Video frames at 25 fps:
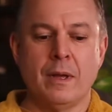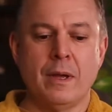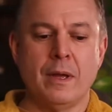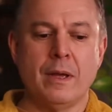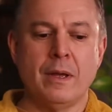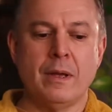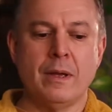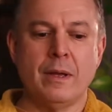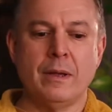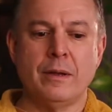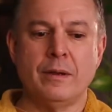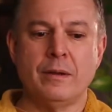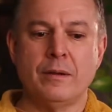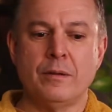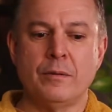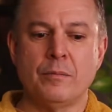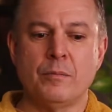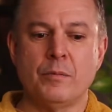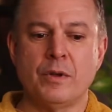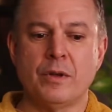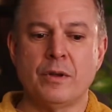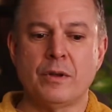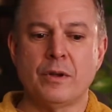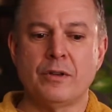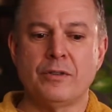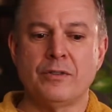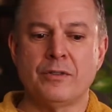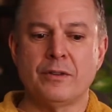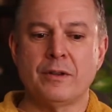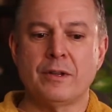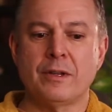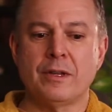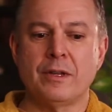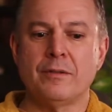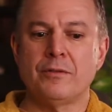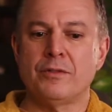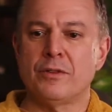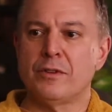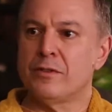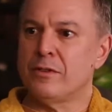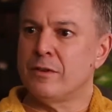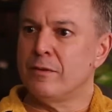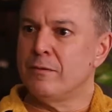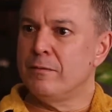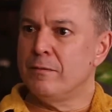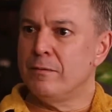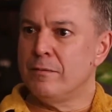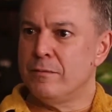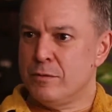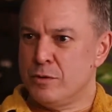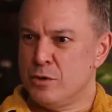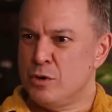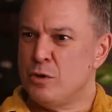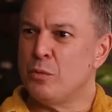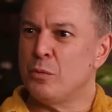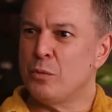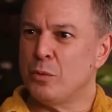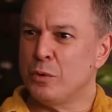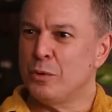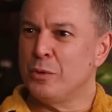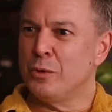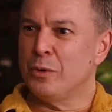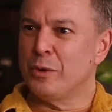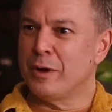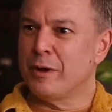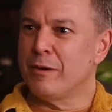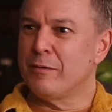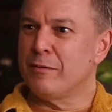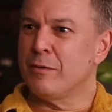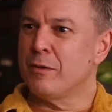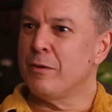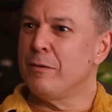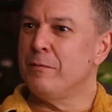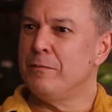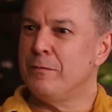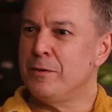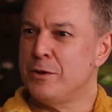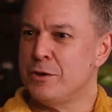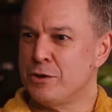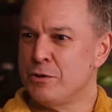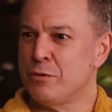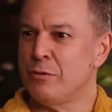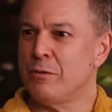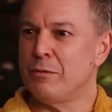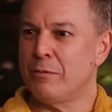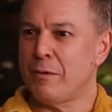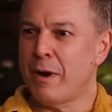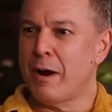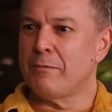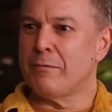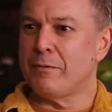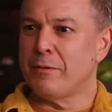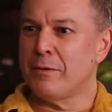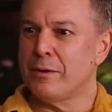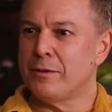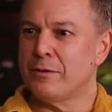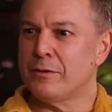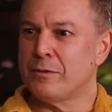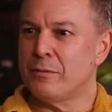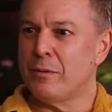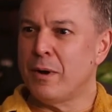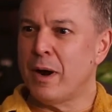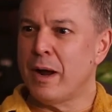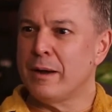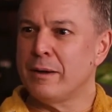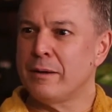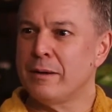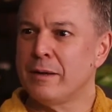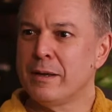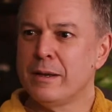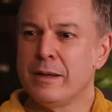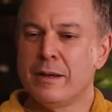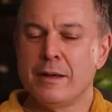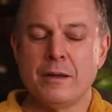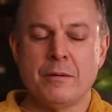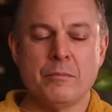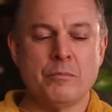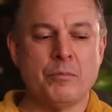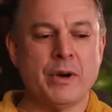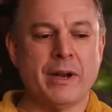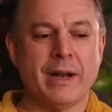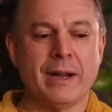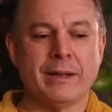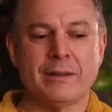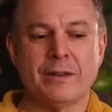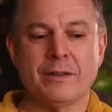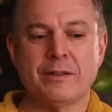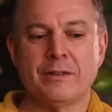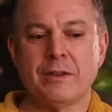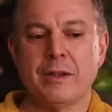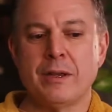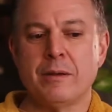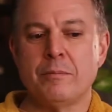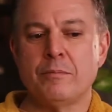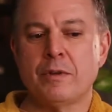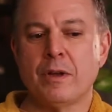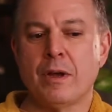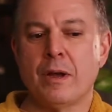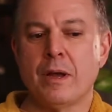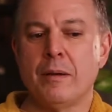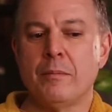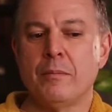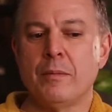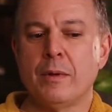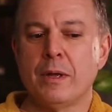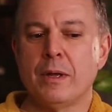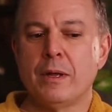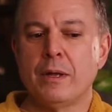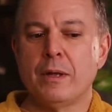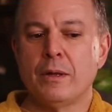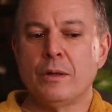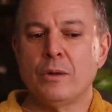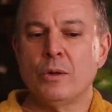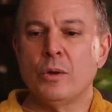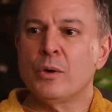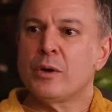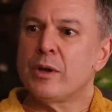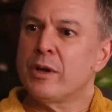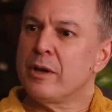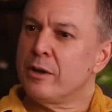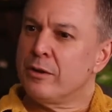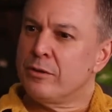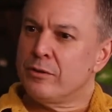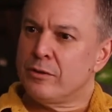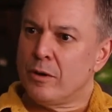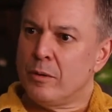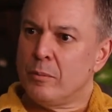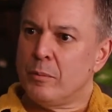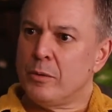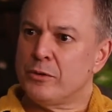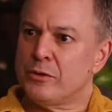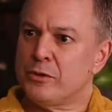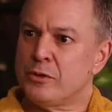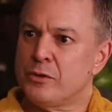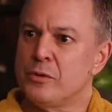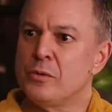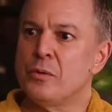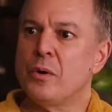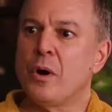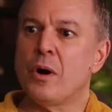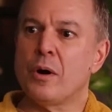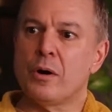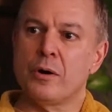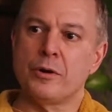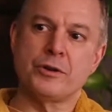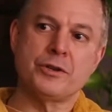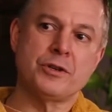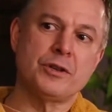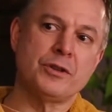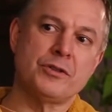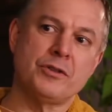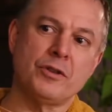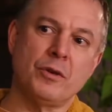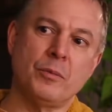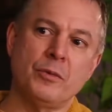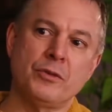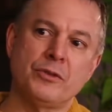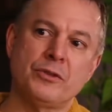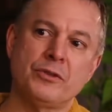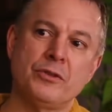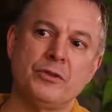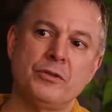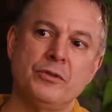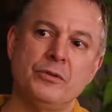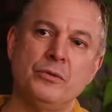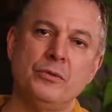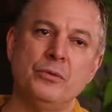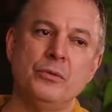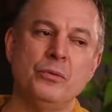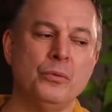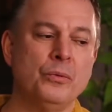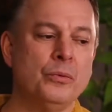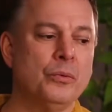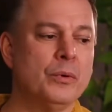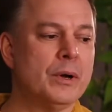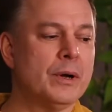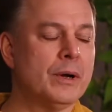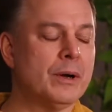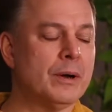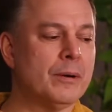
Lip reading: and because it gives us we're looking for a visual reference, right? But at the same time, looking is almost too harsh. It's almost too